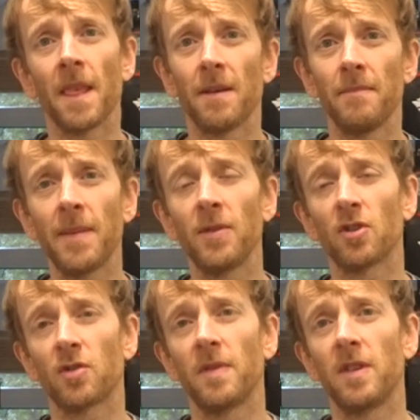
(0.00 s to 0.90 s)
maybe not
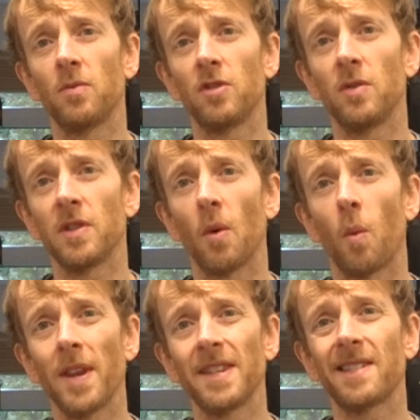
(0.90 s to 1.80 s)
something you would use in the
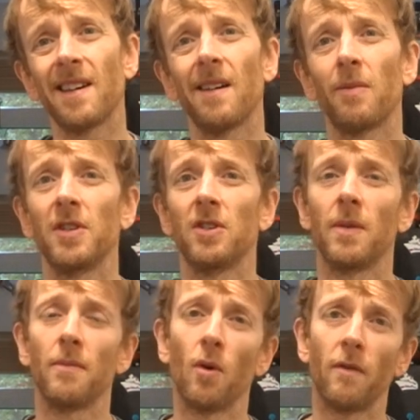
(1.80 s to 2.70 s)
winter when you're
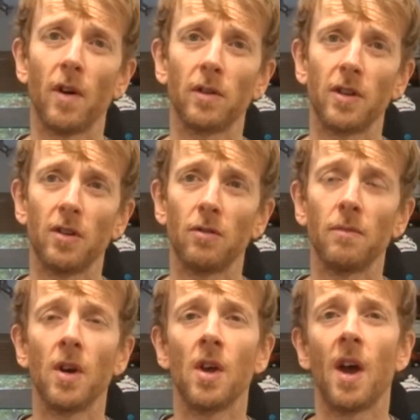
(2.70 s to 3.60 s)
doing more
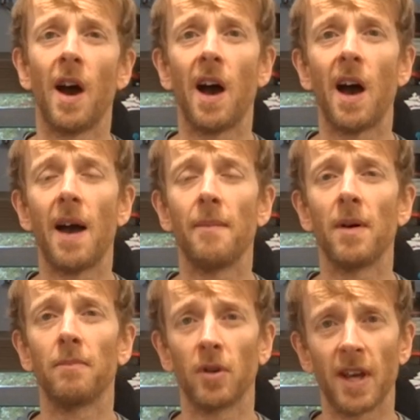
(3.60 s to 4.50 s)
volume,
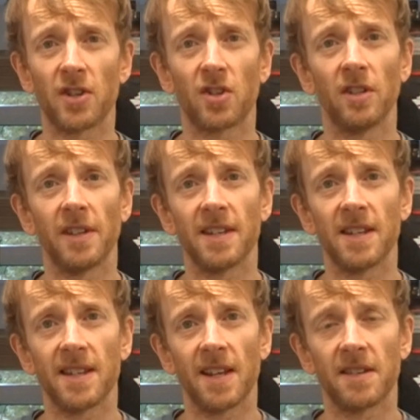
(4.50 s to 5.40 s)
but yeah, certainly as
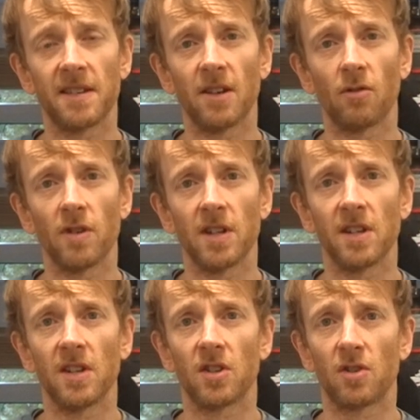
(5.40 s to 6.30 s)
intensity
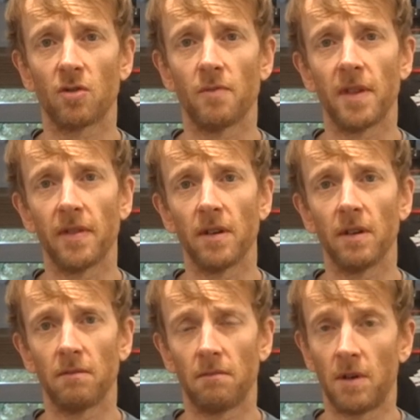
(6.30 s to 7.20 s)
increases, something
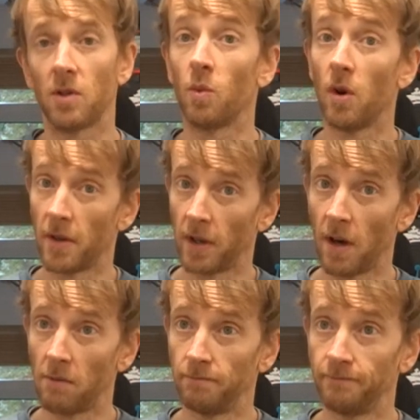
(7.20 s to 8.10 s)
that is worth a go.